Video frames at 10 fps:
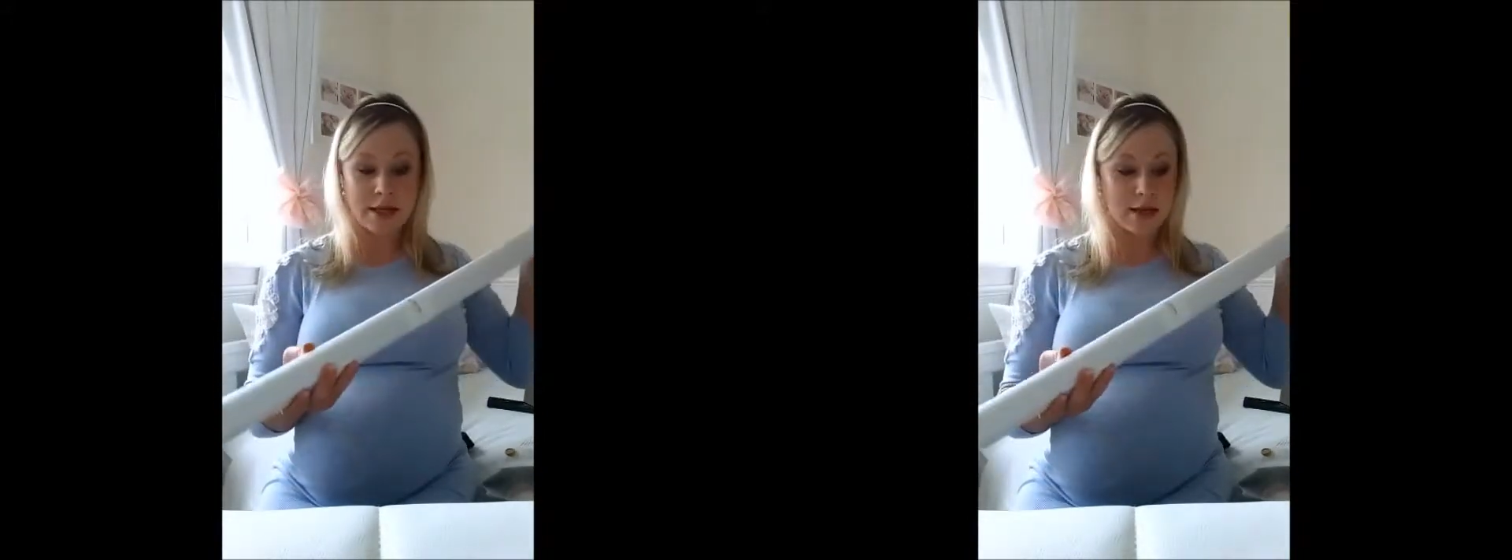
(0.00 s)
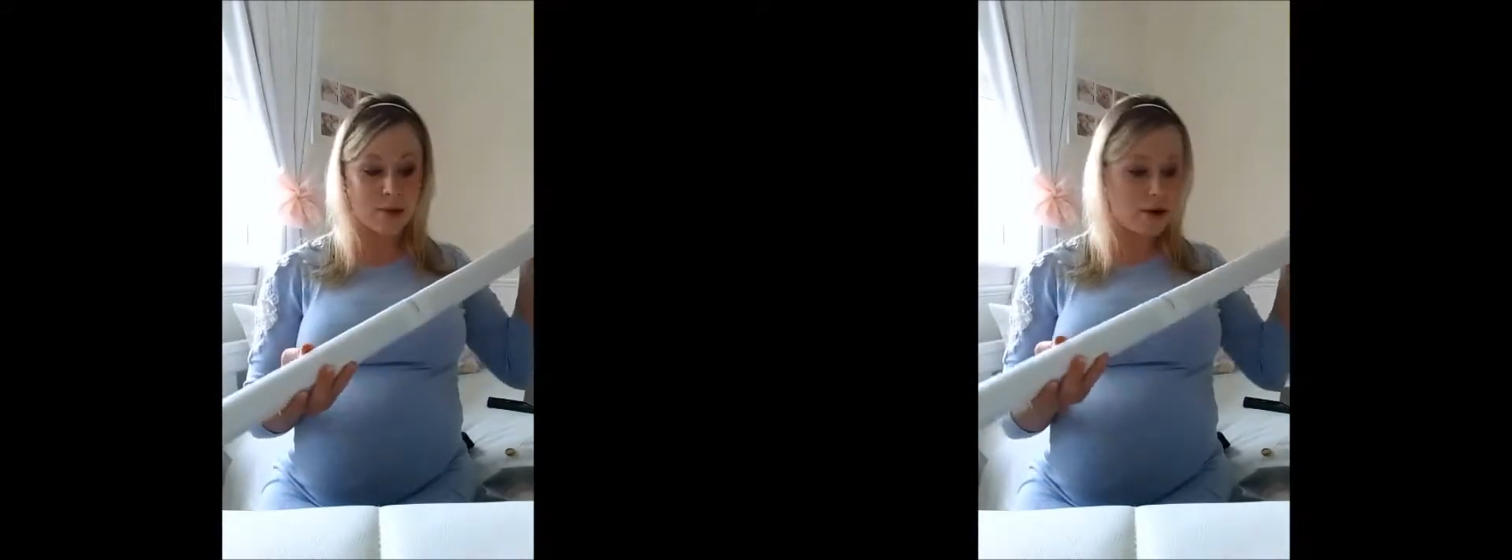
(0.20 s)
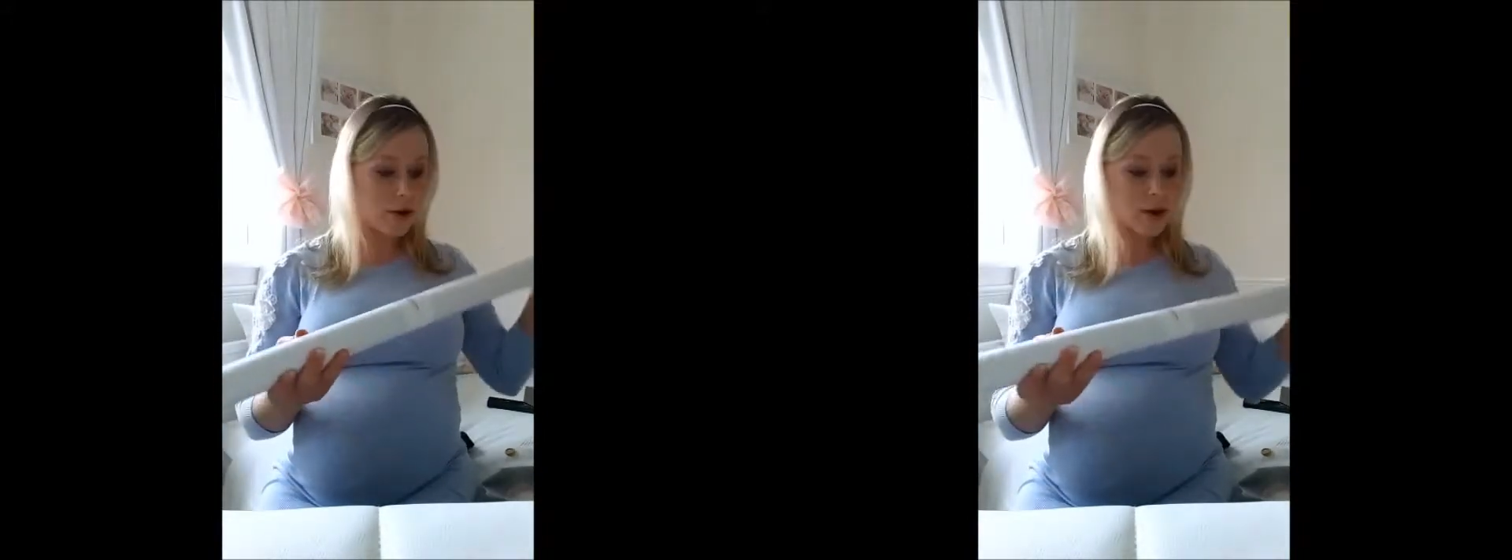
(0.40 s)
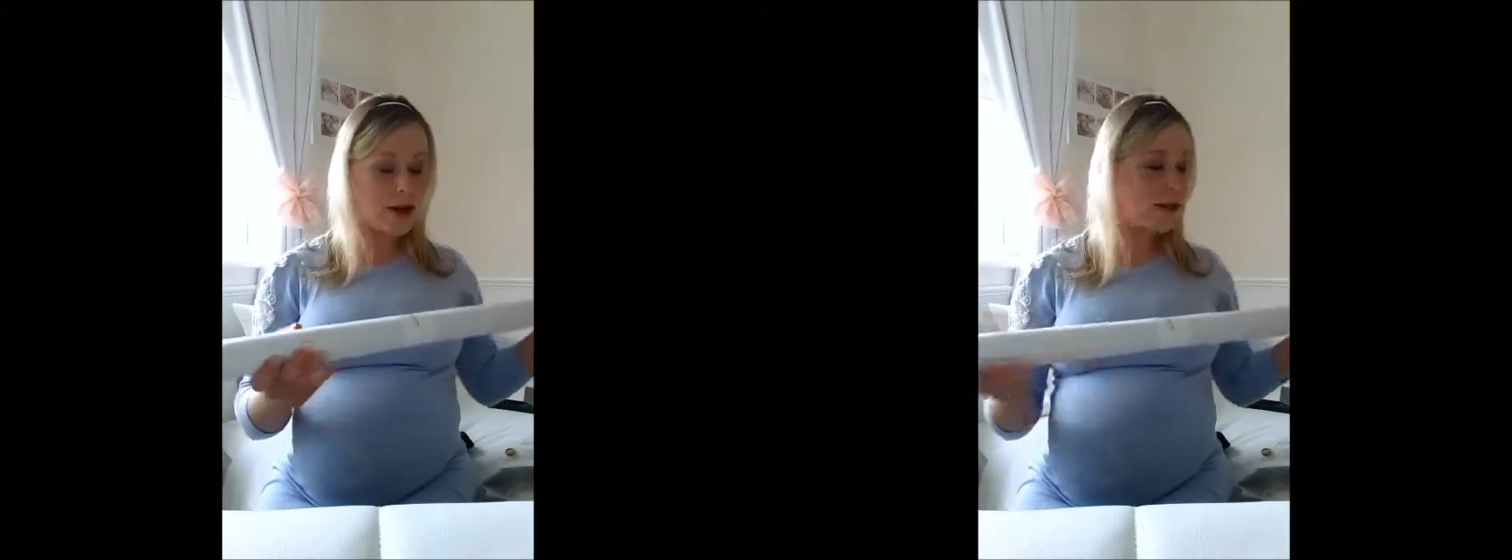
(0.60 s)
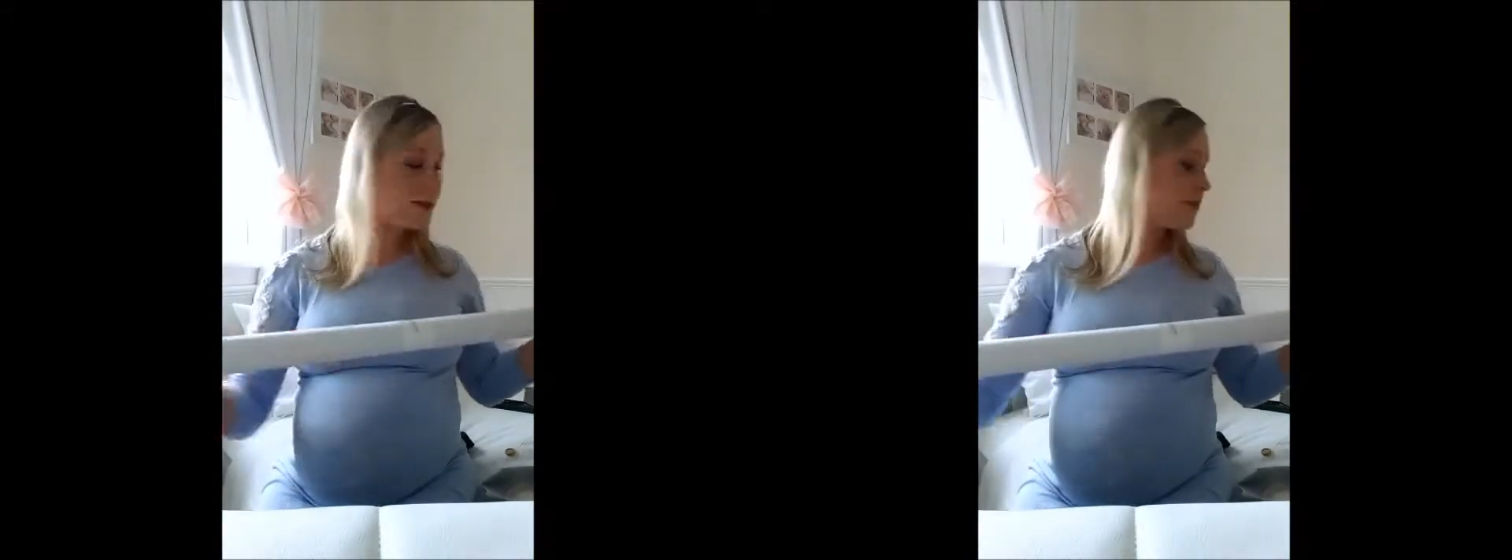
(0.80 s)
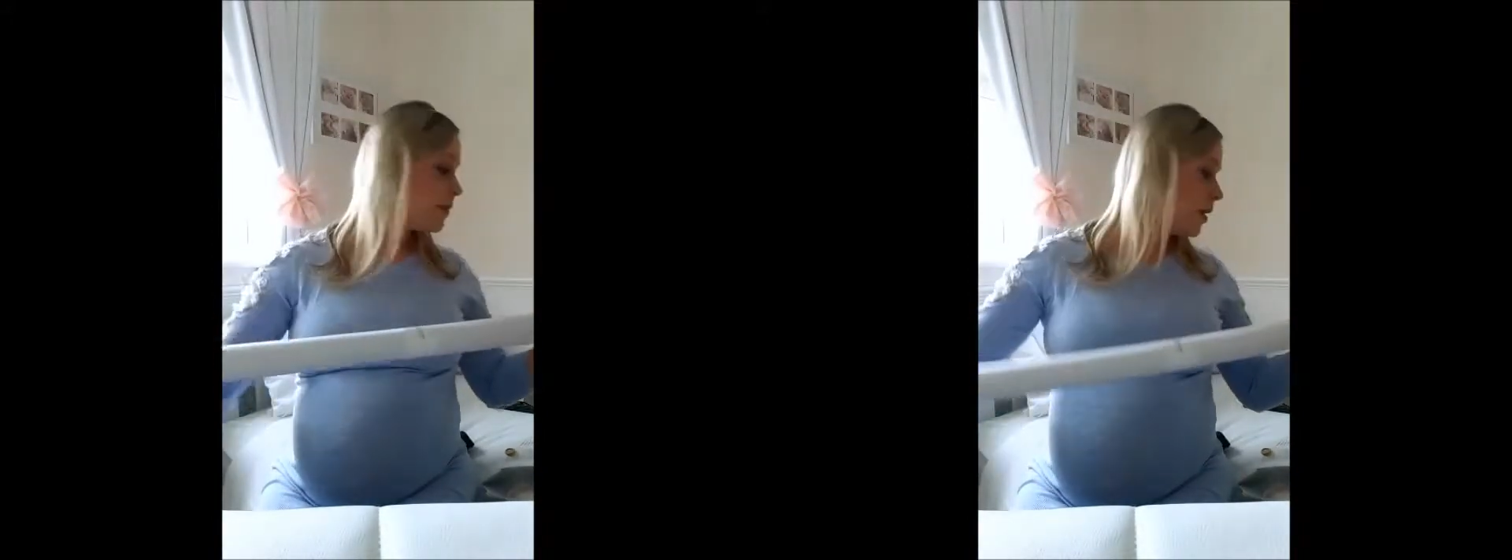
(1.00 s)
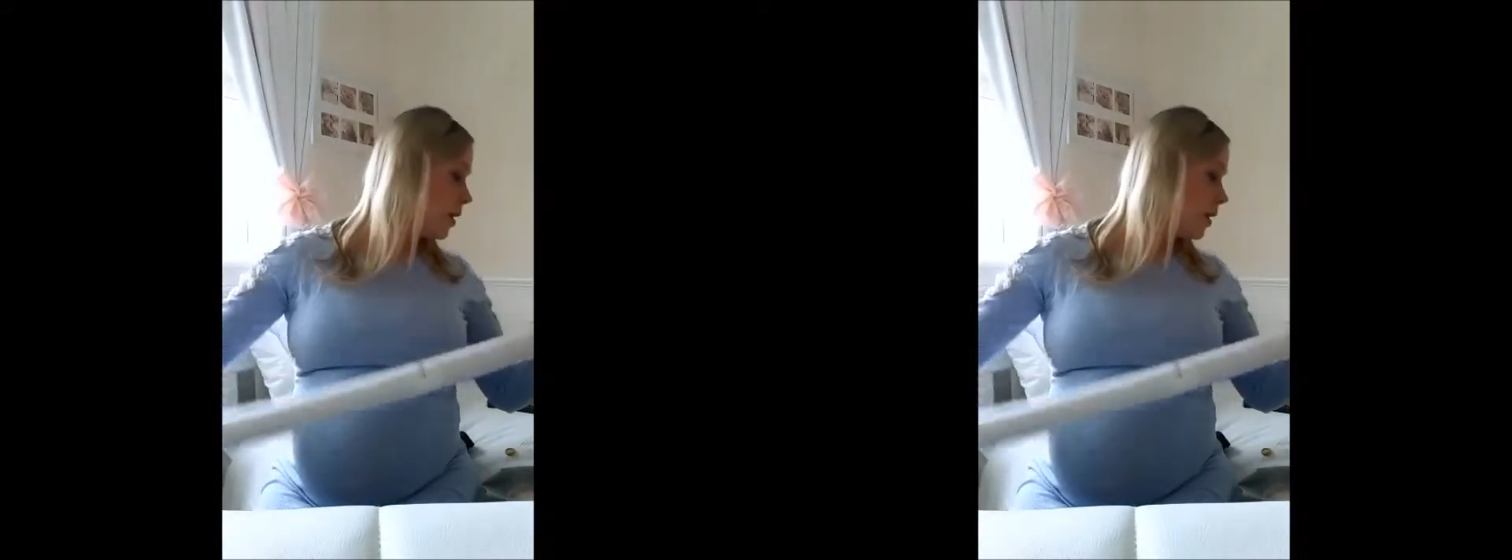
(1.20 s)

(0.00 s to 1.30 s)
anytime logo on it,